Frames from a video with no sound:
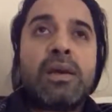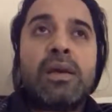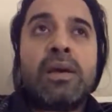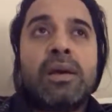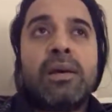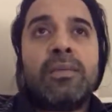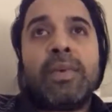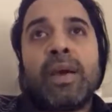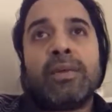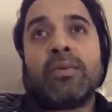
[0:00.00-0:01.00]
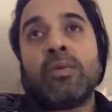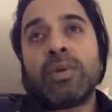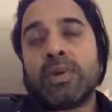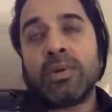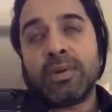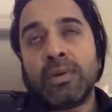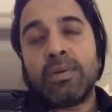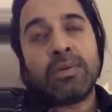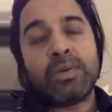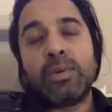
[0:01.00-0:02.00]
and who were
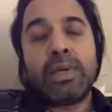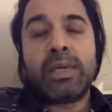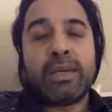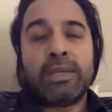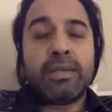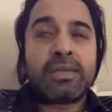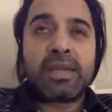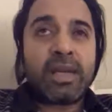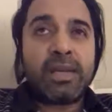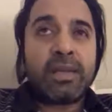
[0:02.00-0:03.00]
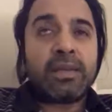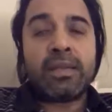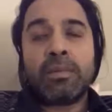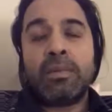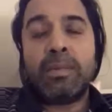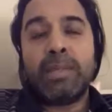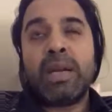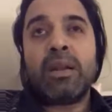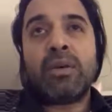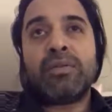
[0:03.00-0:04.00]
doing the training in the
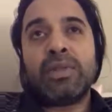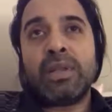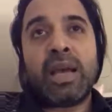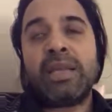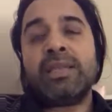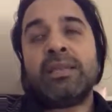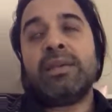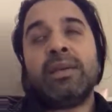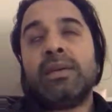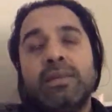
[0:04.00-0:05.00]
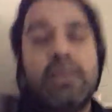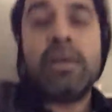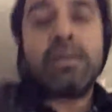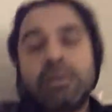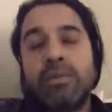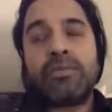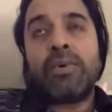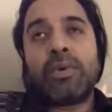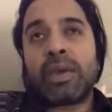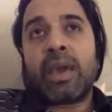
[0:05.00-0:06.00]
middle of the night in these
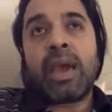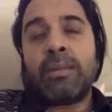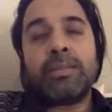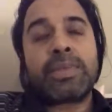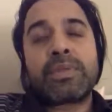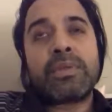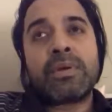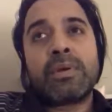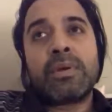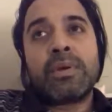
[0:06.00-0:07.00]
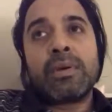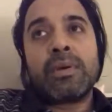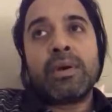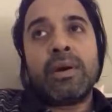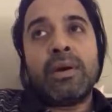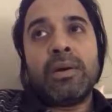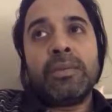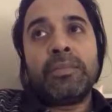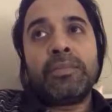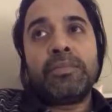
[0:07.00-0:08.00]
four camps. Um,